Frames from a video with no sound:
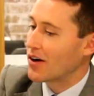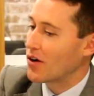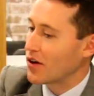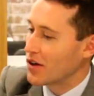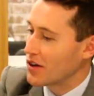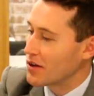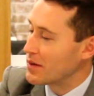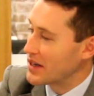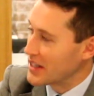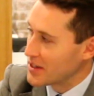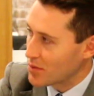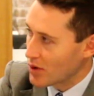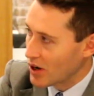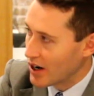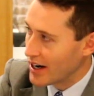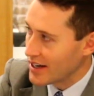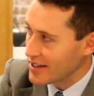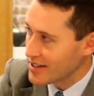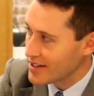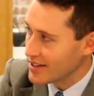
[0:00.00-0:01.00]
on at the best
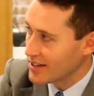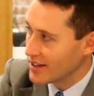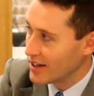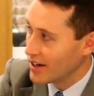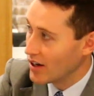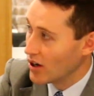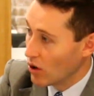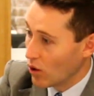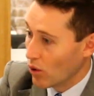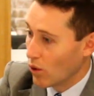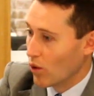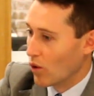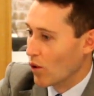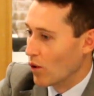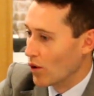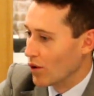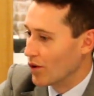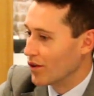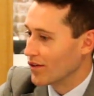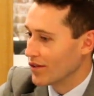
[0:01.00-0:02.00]
price
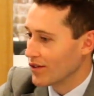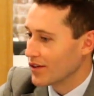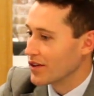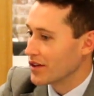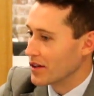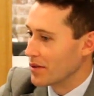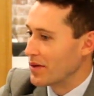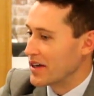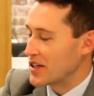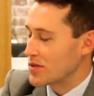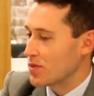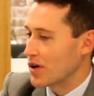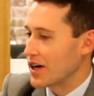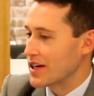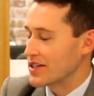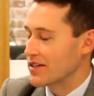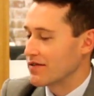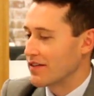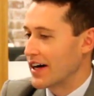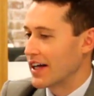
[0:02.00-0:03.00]
or the best
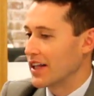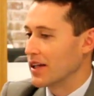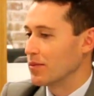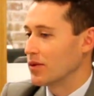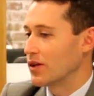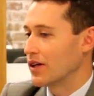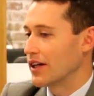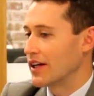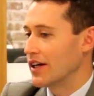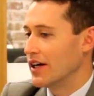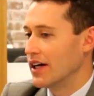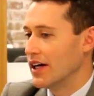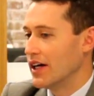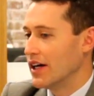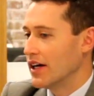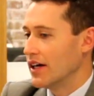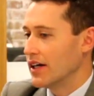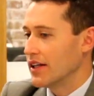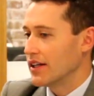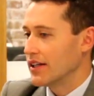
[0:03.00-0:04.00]
price available, and
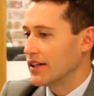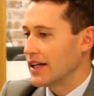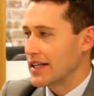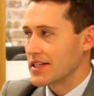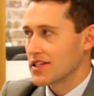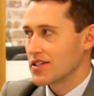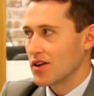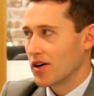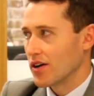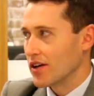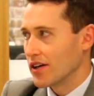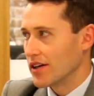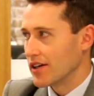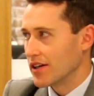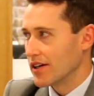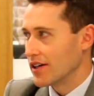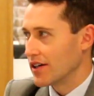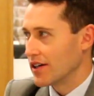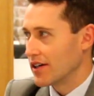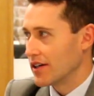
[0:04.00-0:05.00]
that's not
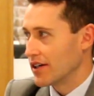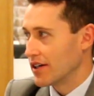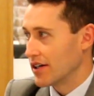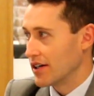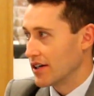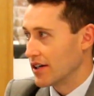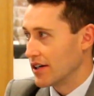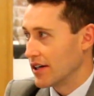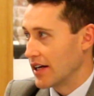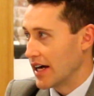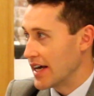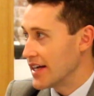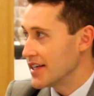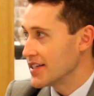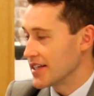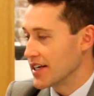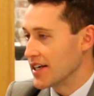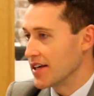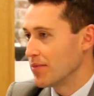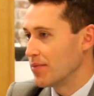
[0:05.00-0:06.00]

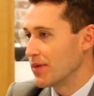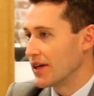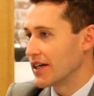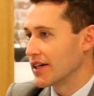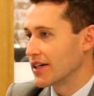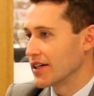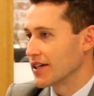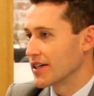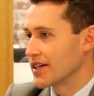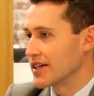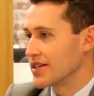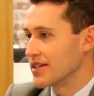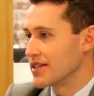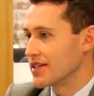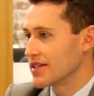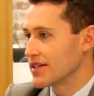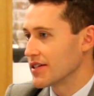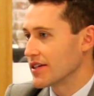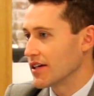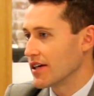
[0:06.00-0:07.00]
easy,
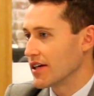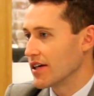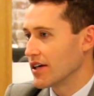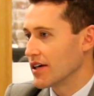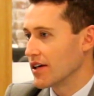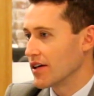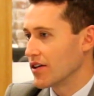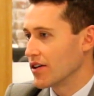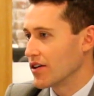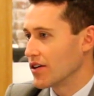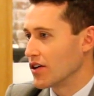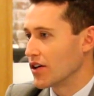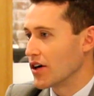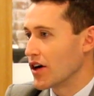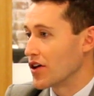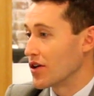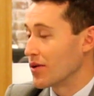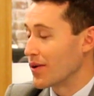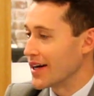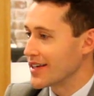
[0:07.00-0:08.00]
because you go
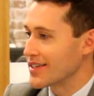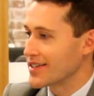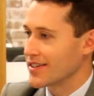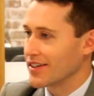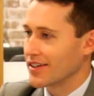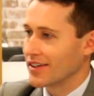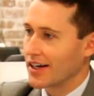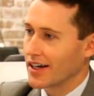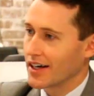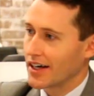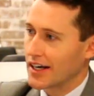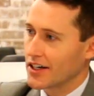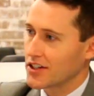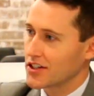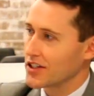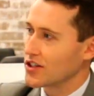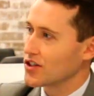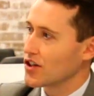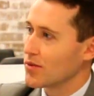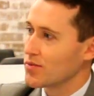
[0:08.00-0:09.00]
to the races and you're like,
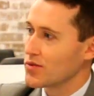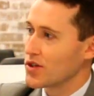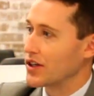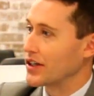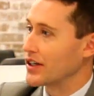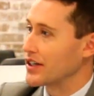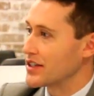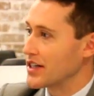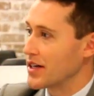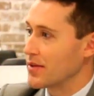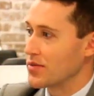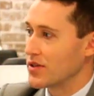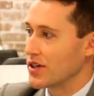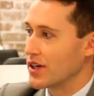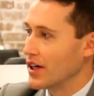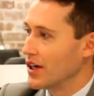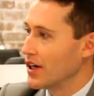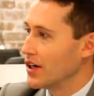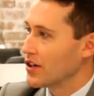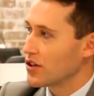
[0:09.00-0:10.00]
actually Tom's only tipped
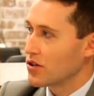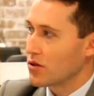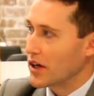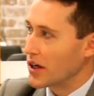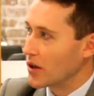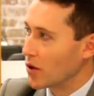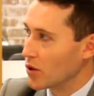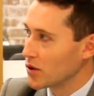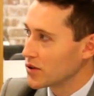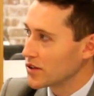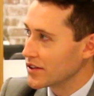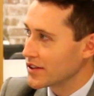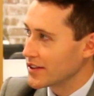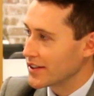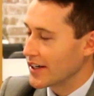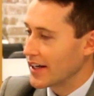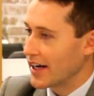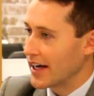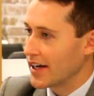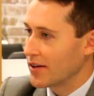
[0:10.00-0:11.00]
3 horses
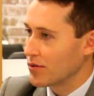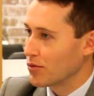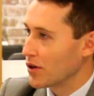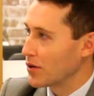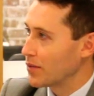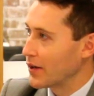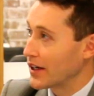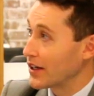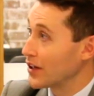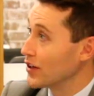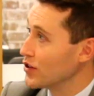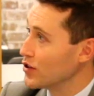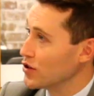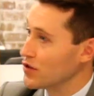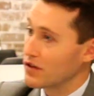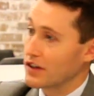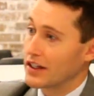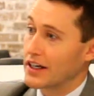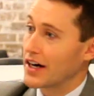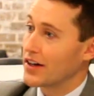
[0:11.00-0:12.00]
today, what am I going to do
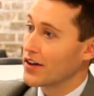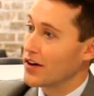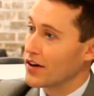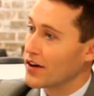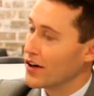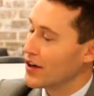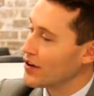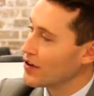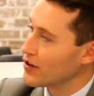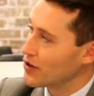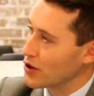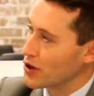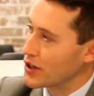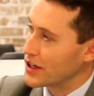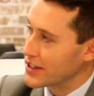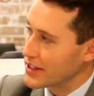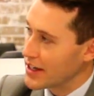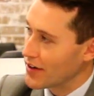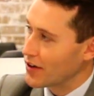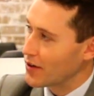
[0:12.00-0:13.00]
for the other
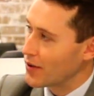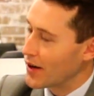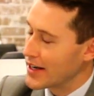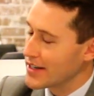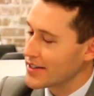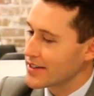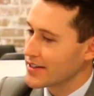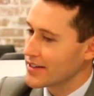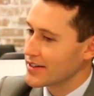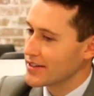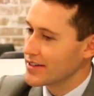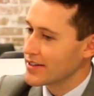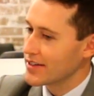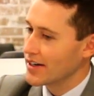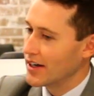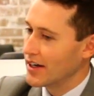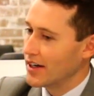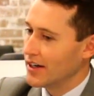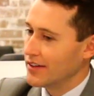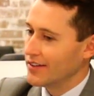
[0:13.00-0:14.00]
37
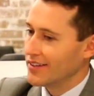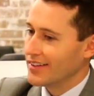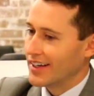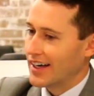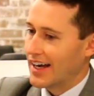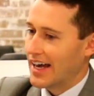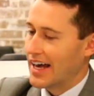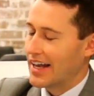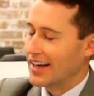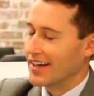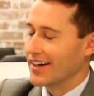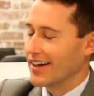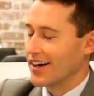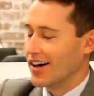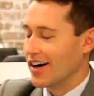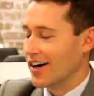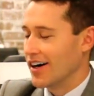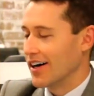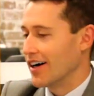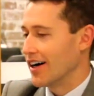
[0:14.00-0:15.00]
races? And
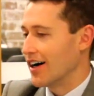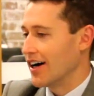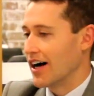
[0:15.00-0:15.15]
I